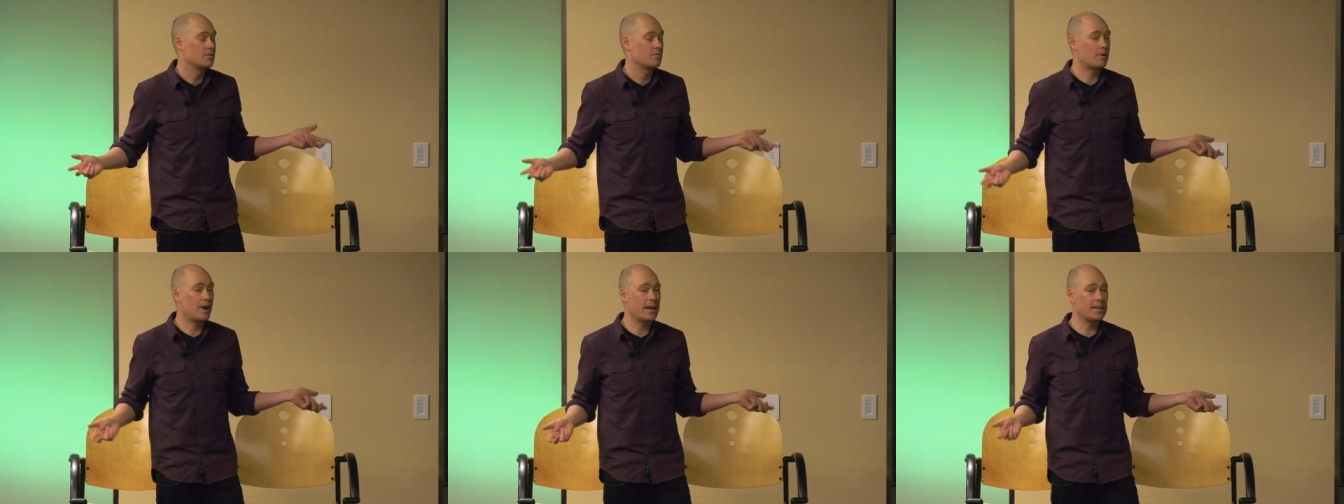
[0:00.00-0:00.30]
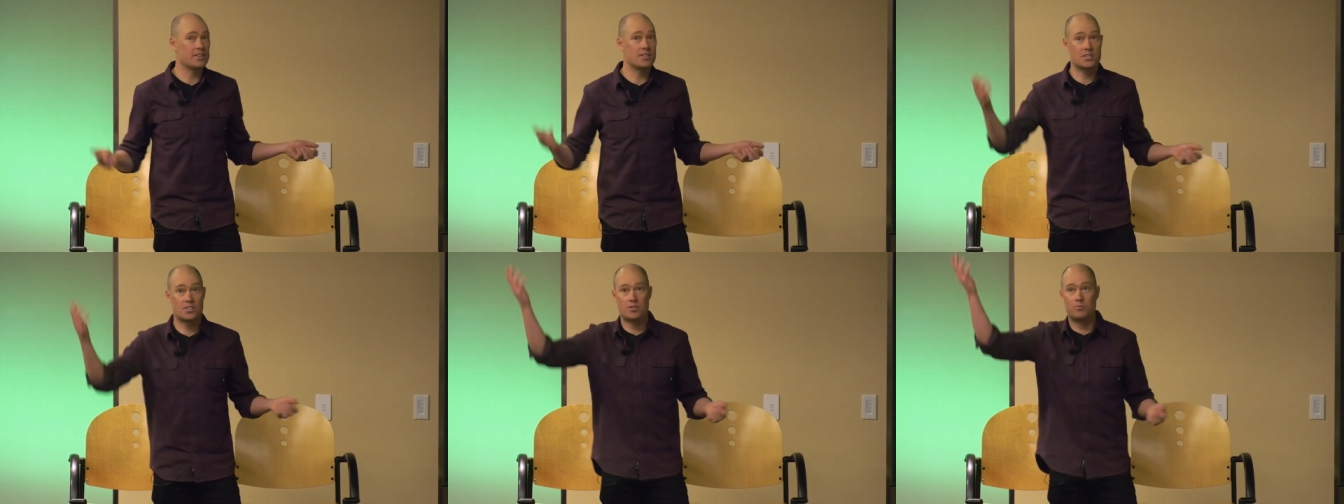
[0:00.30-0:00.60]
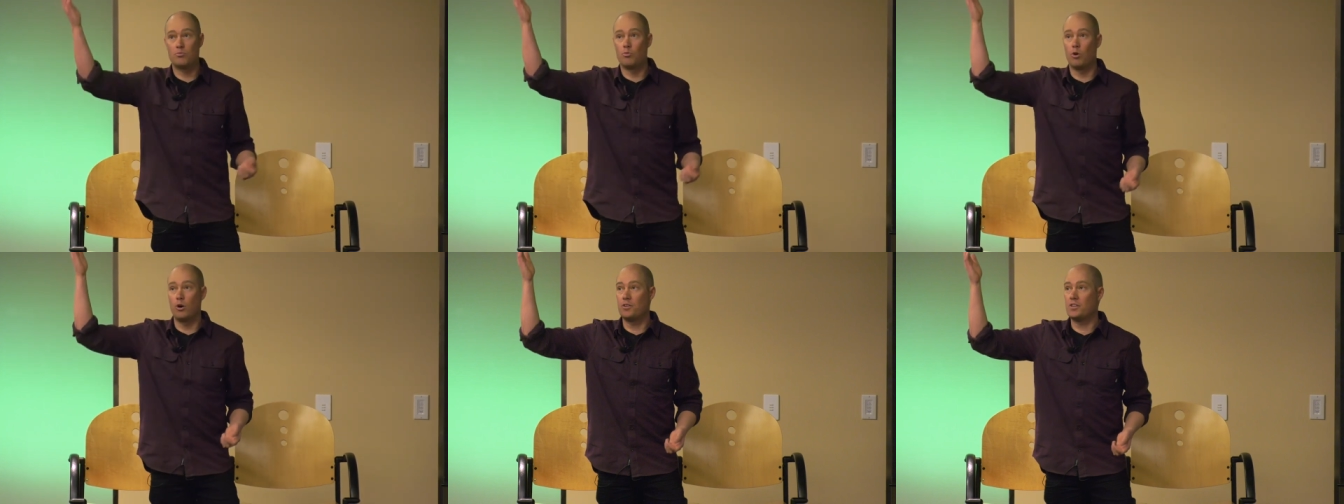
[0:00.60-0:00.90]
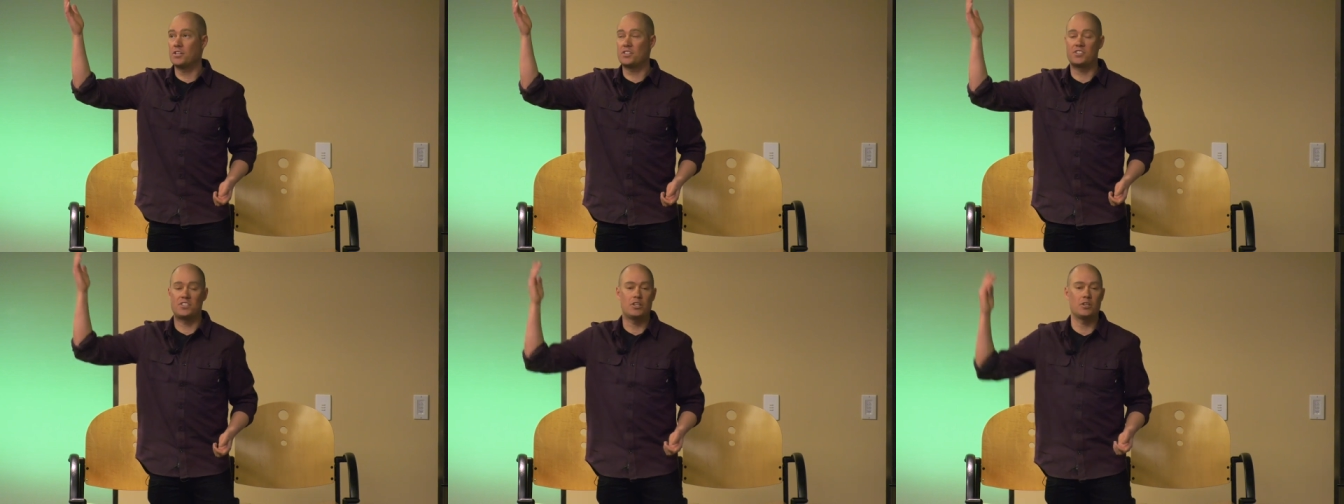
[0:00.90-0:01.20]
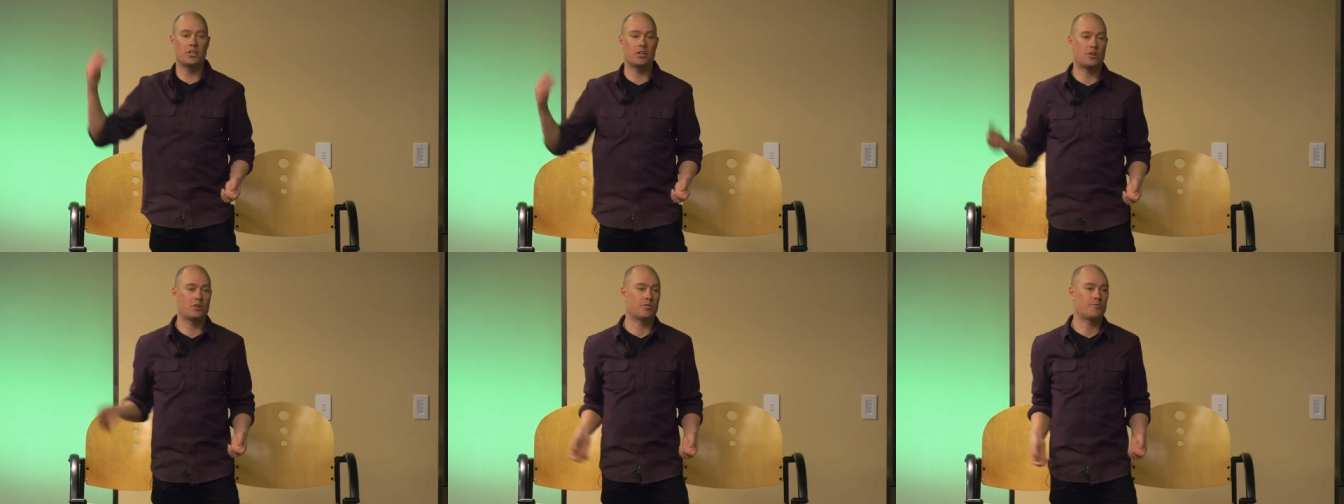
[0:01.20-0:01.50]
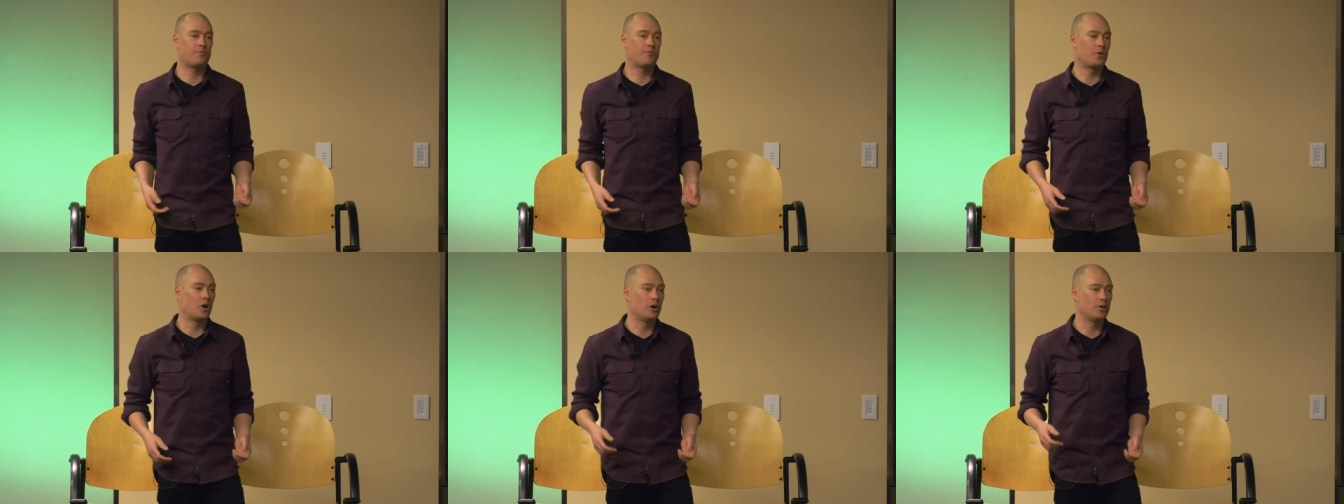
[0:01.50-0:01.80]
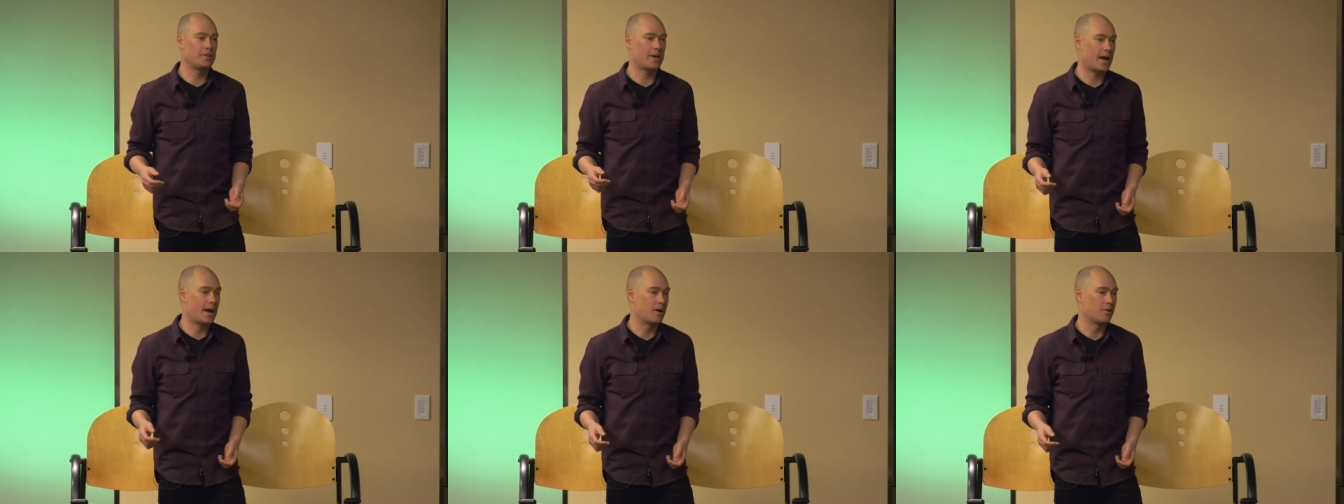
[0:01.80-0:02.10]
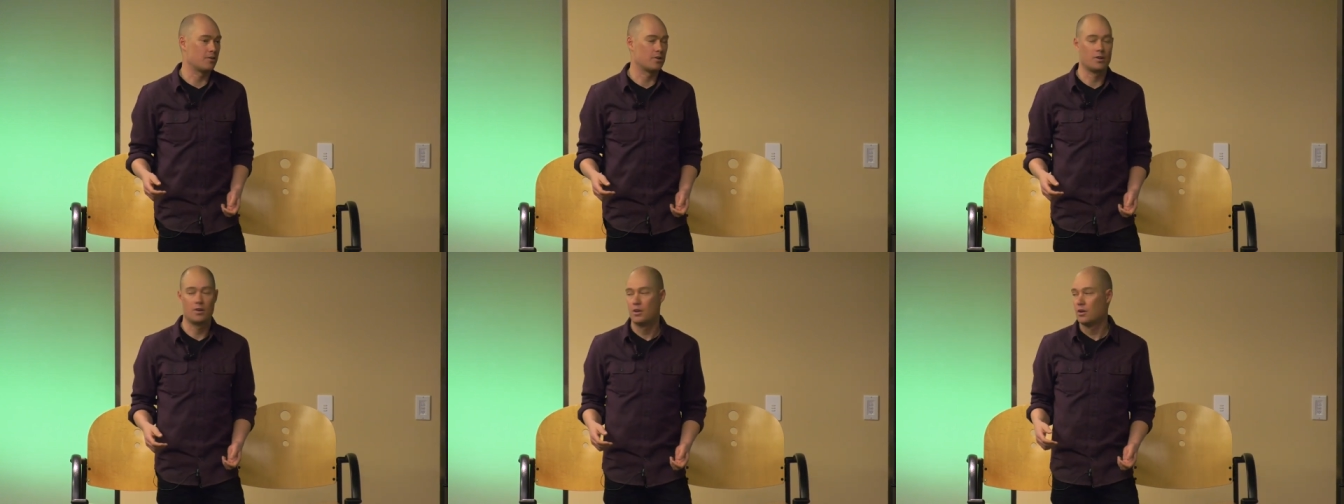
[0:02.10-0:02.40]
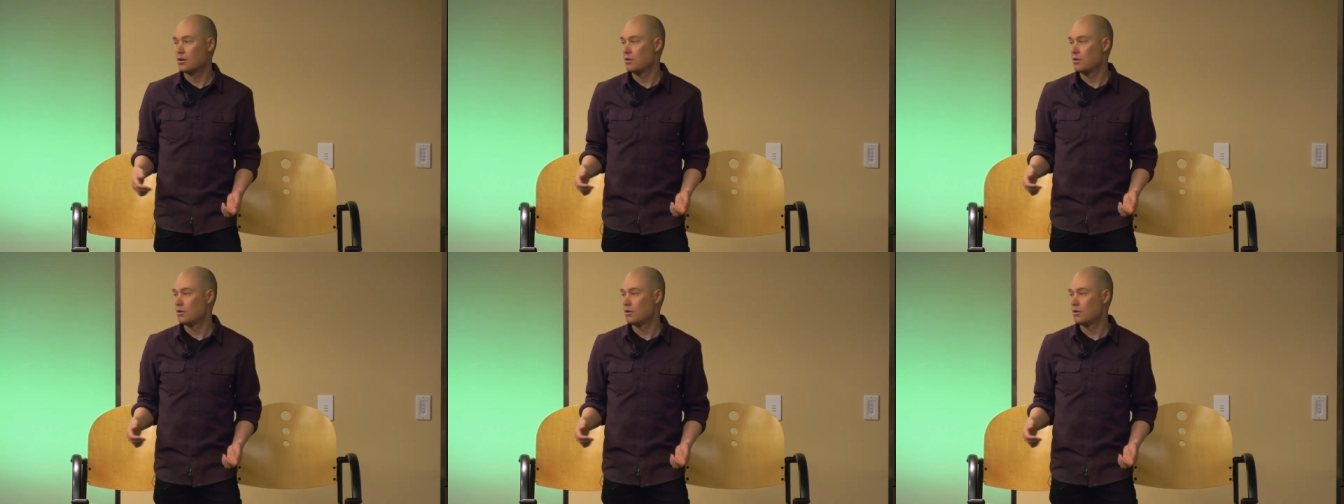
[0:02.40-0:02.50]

right? This ceiling could fall down.